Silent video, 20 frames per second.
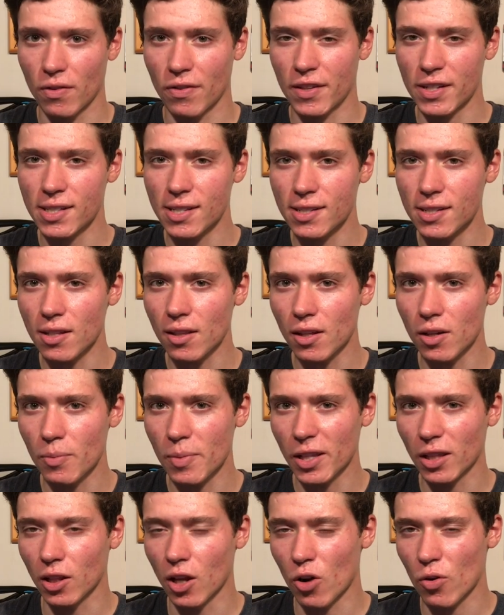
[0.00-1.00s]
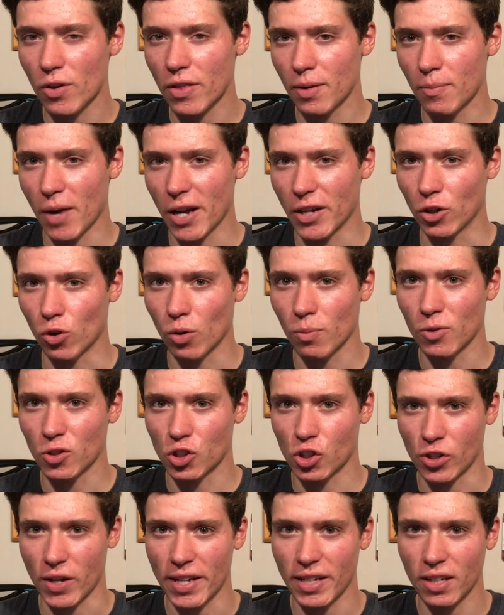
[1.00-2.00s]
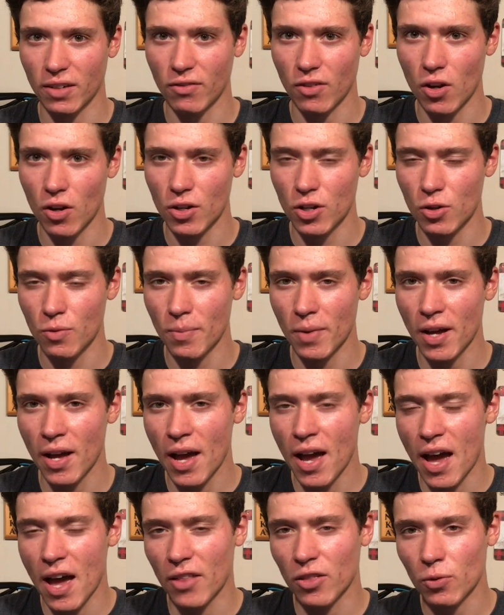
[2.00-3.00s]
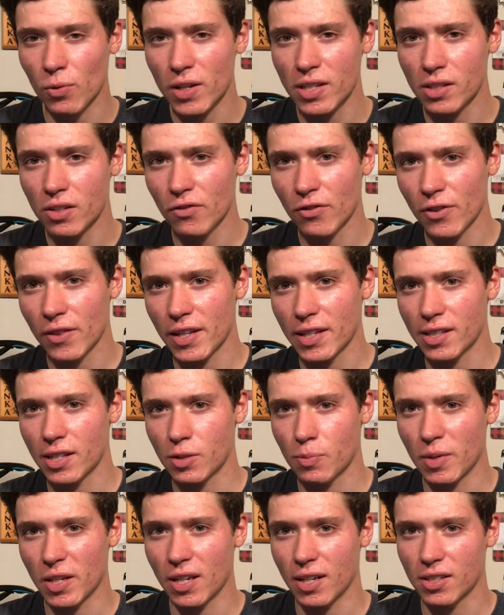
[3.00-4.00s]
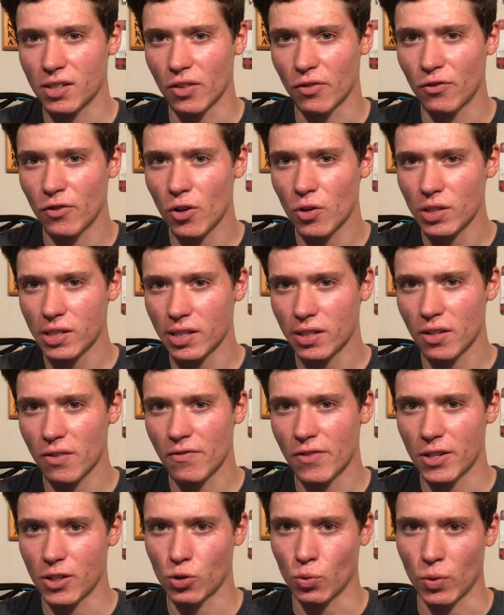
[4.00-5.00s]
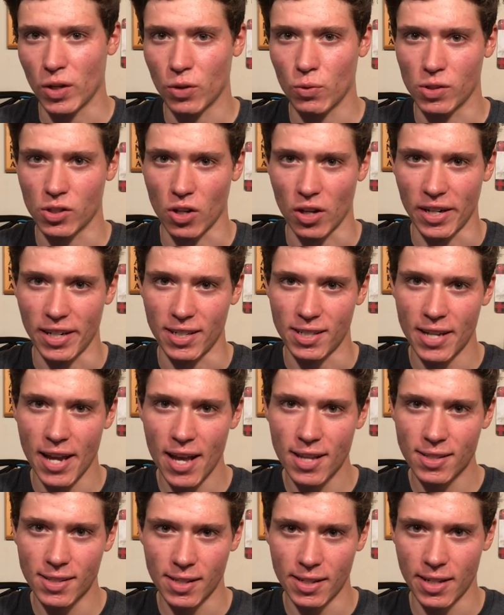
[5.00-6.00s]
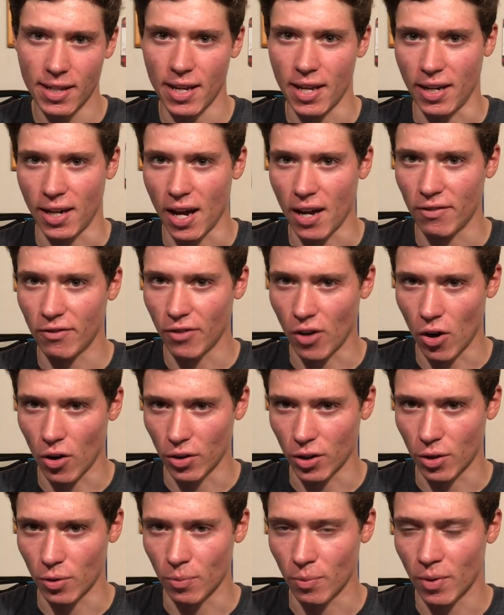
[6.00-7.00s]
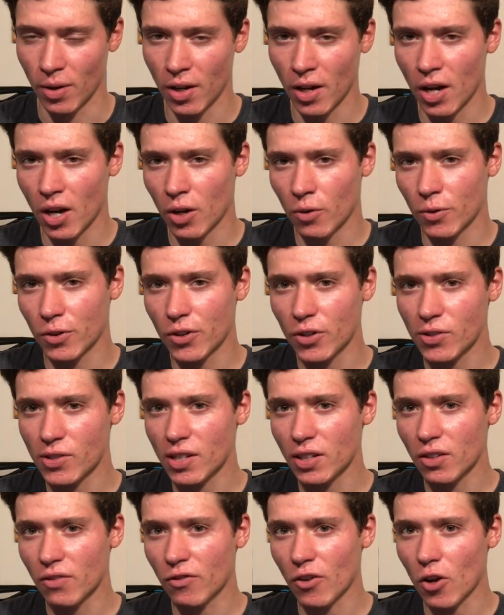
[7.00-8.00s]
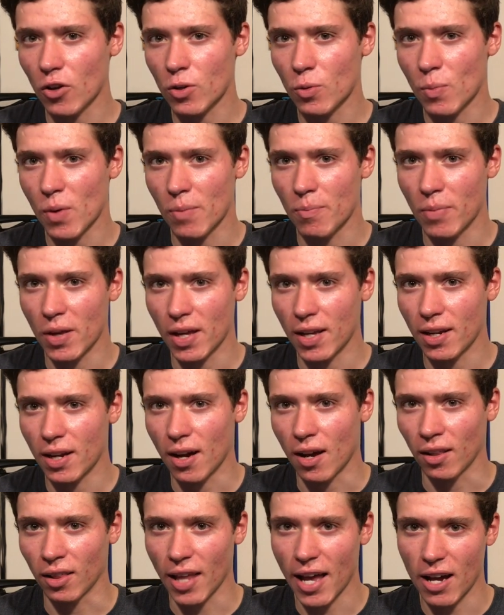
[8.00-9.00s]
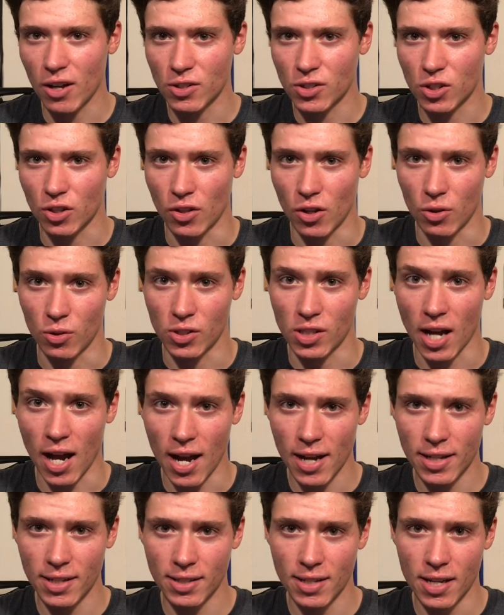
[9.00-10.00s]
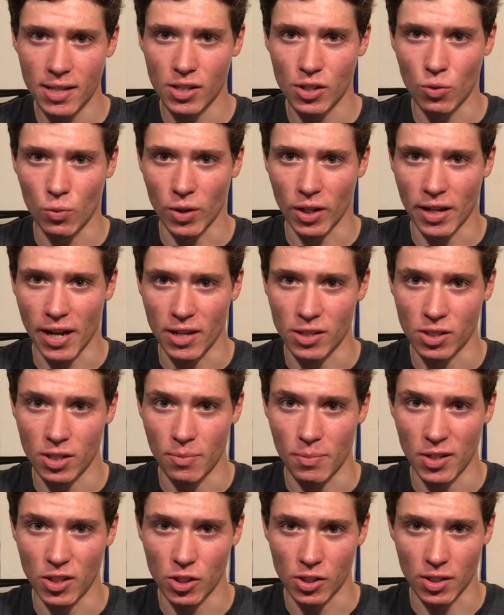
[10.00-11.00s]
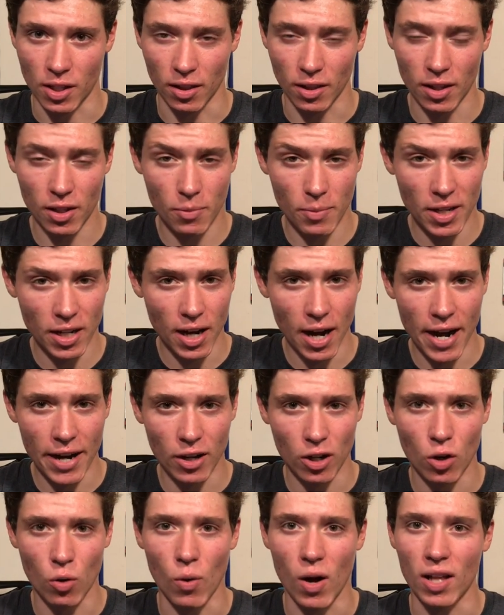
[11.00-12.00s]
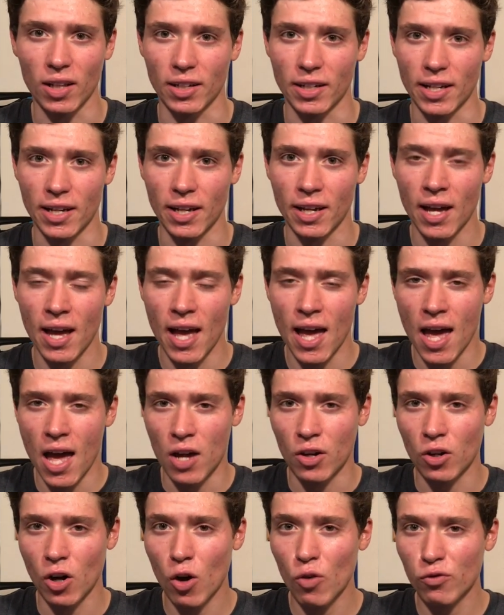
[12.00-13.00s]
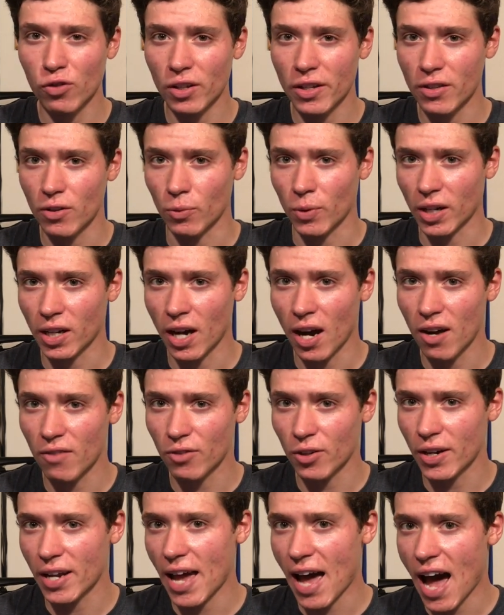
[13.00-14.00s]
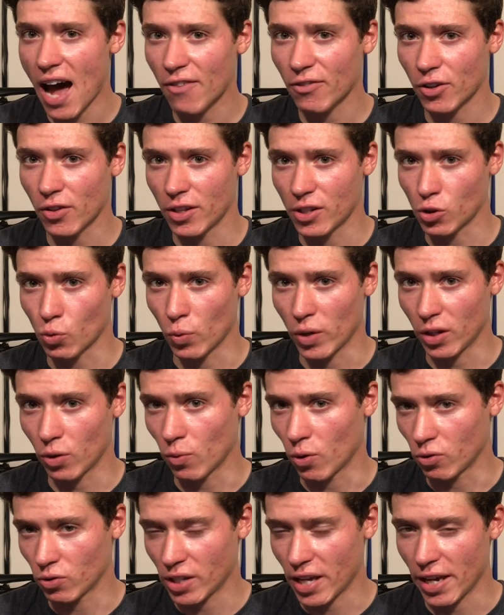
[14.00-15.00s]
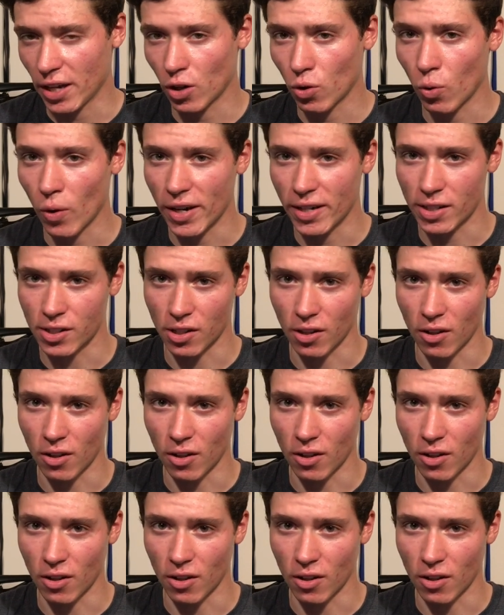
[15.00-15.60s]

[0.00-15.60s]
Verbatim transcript: This is a little bit lower than my normal training volume, and the reason for this is because the focus of this week was on intensity and not volume. Reducing the volume a bit allows those high intensity workouts to be just a little bit higher quality, and hopefully the recovery after this week won't take quite as